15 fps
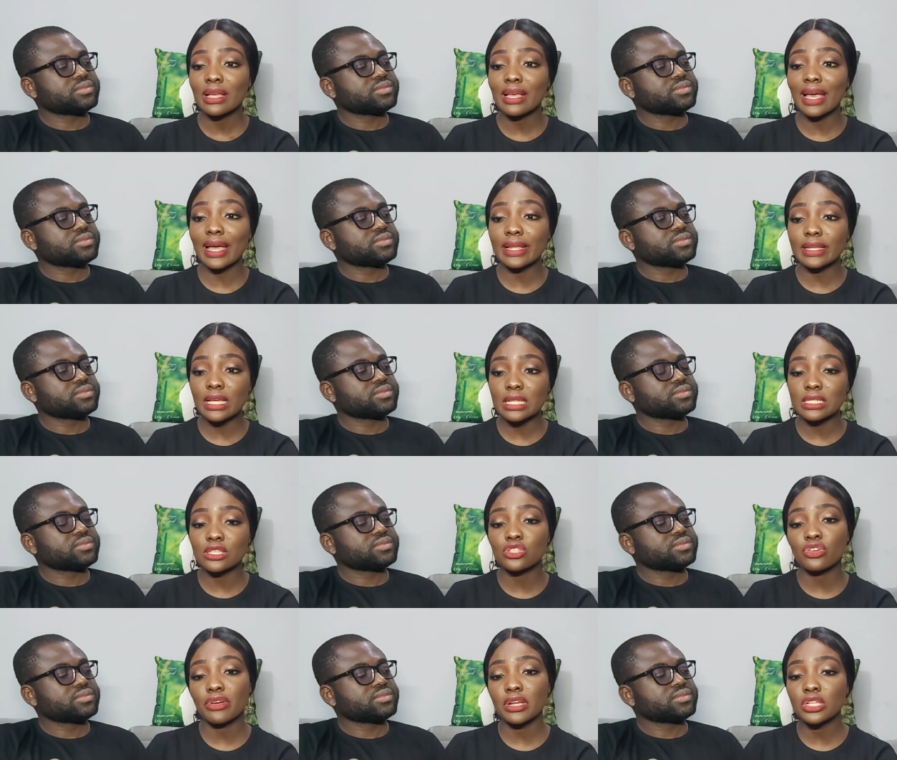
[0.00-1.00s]
Speaker 1: guidance.
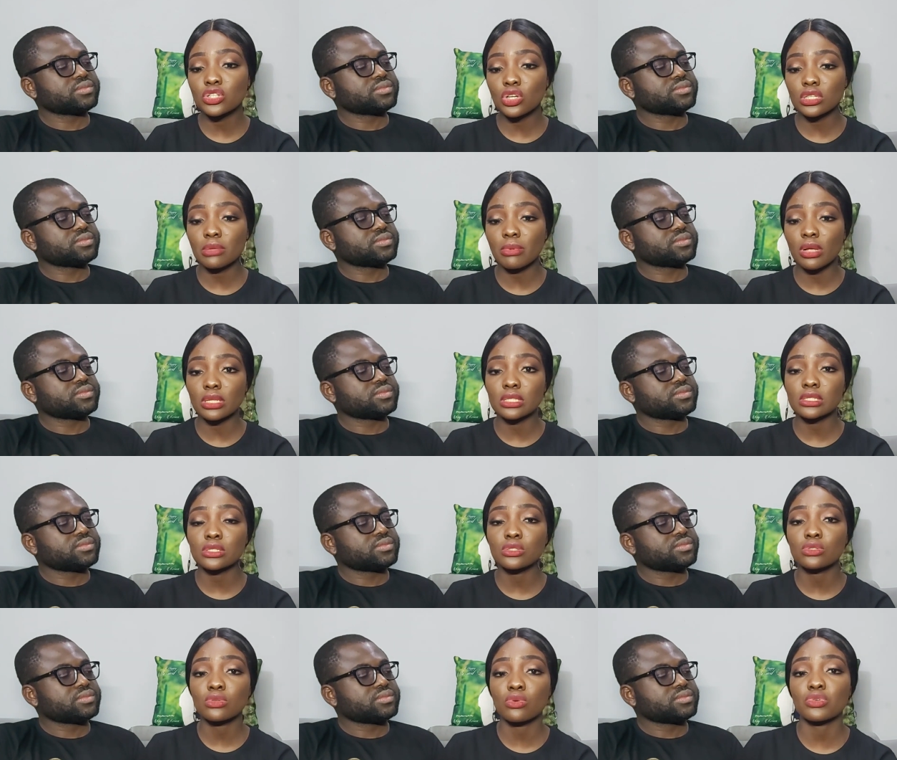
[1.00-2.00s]
He's already talked about listening
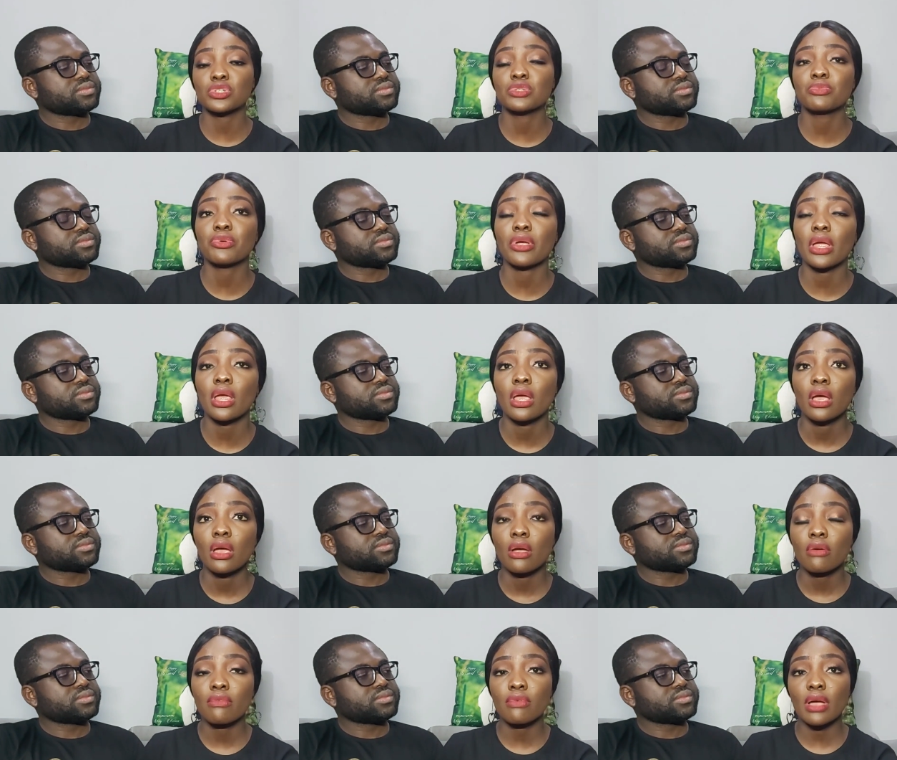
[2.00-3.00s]
to the Holy Spirit,
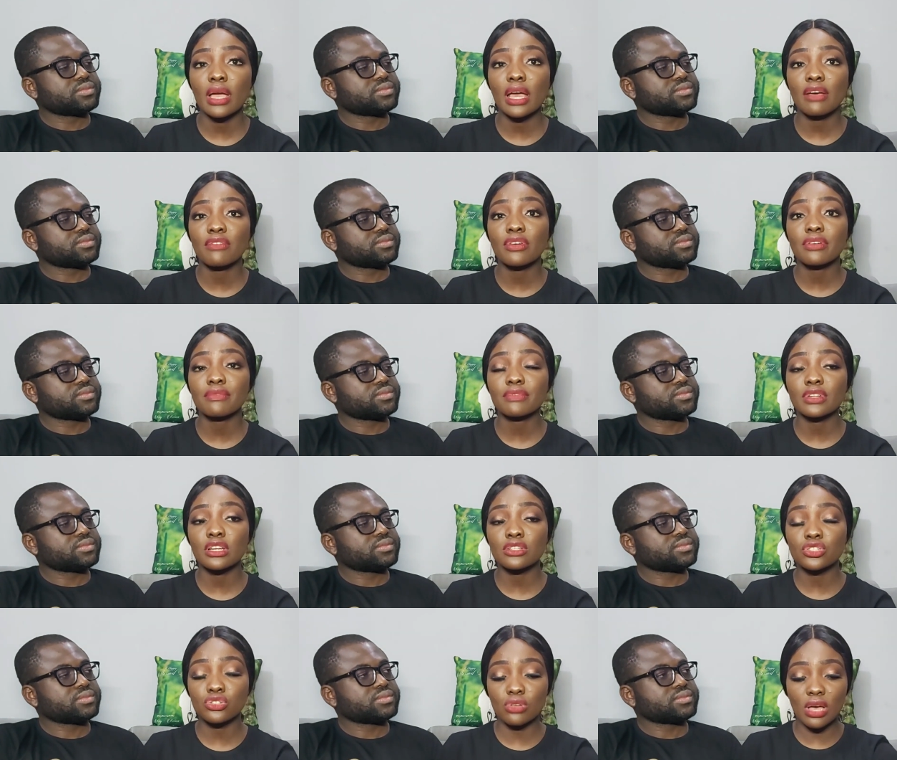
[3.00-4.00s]
right? I've
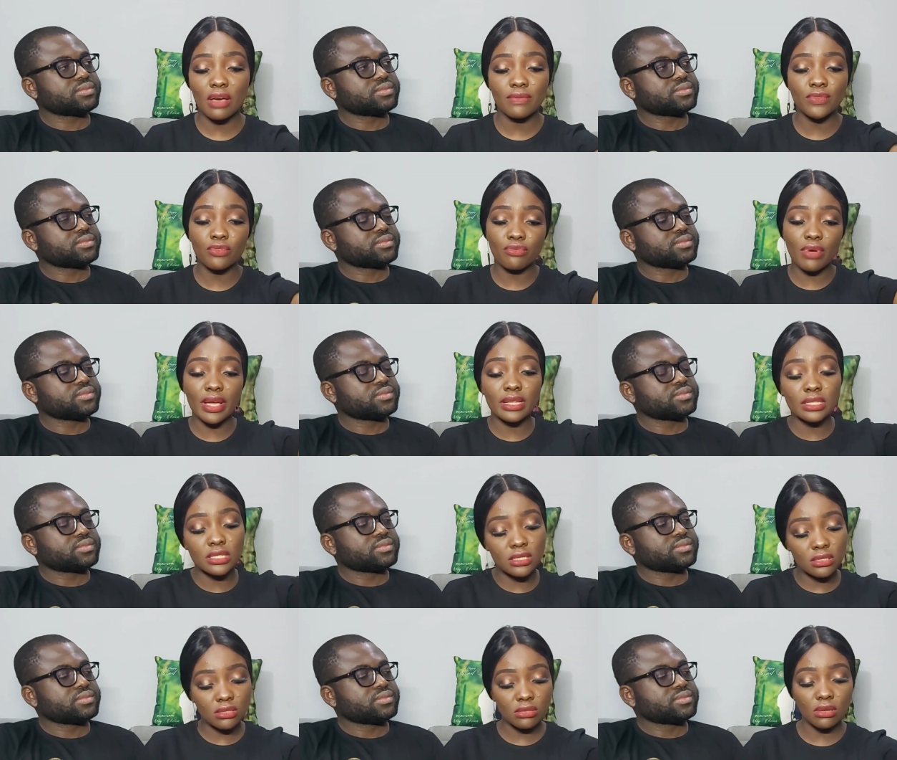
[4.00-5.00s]
learned to have the right
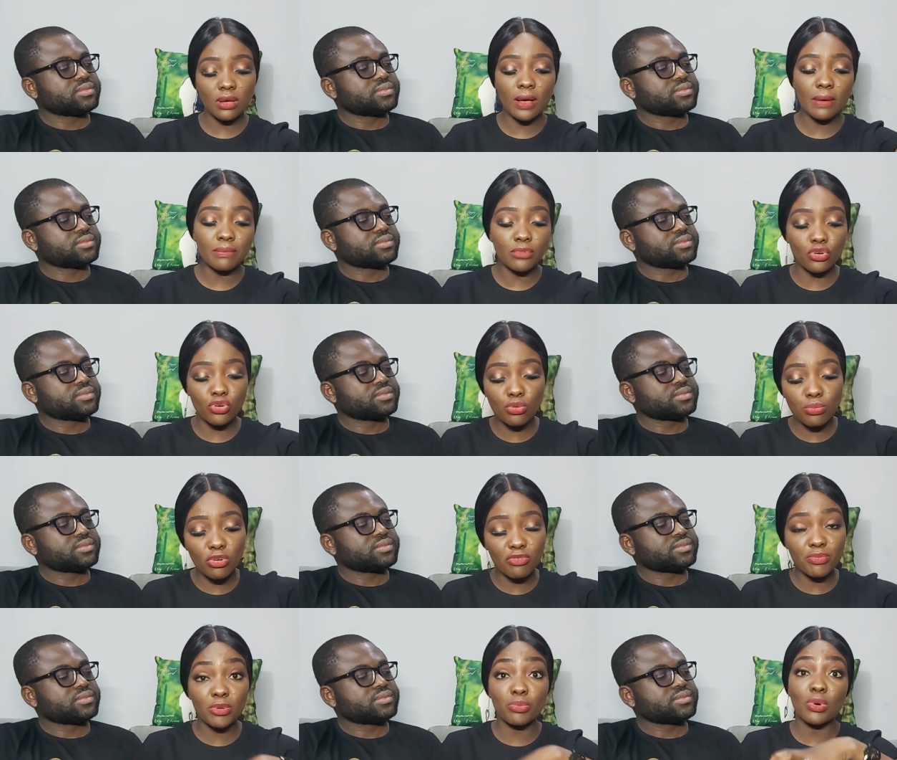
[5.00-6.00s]
um group
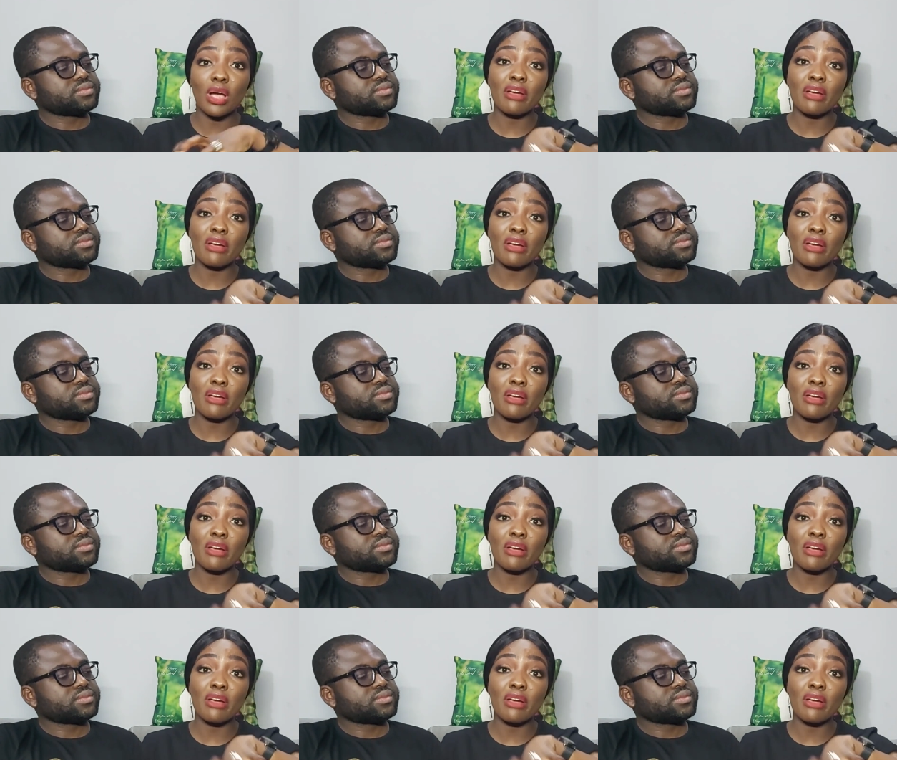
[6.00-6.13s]
of people